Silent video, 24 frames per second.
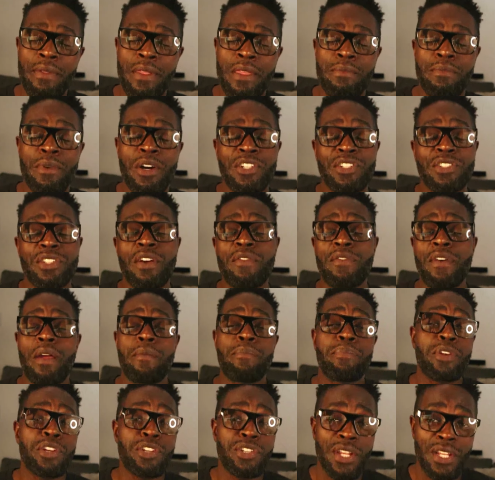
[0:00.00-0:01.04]
Much love, I
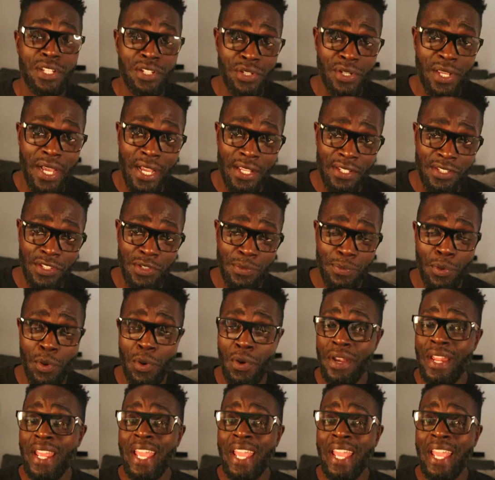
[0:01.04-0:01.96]
appreciate you guys' support.